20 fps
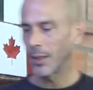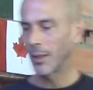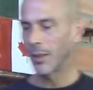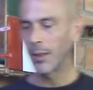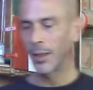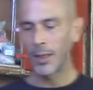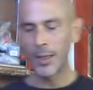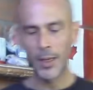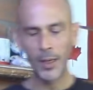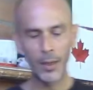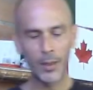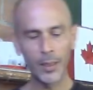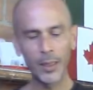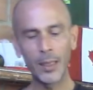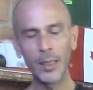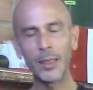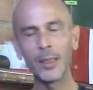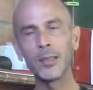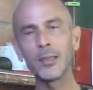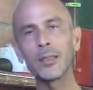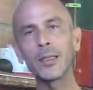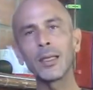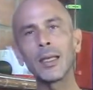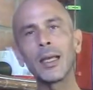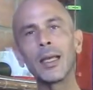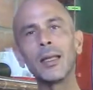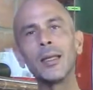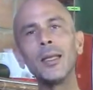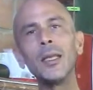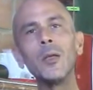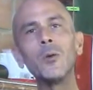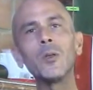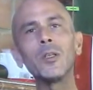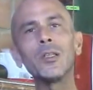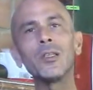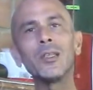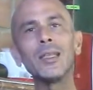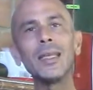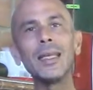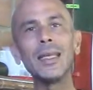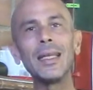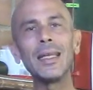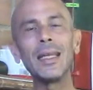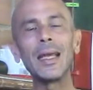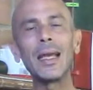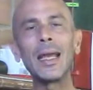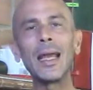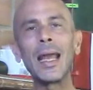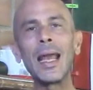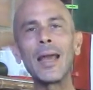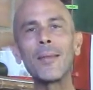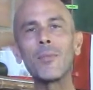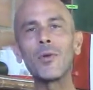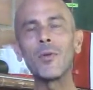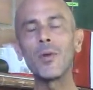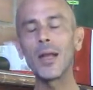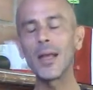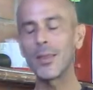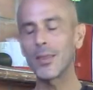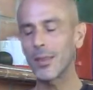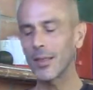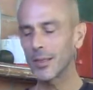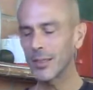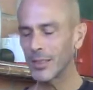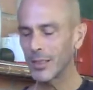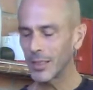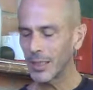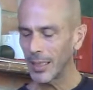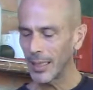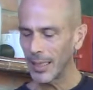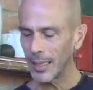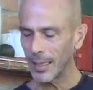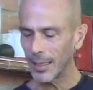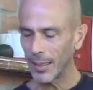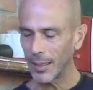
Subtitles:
There is kaniwa seed, amaranth seed,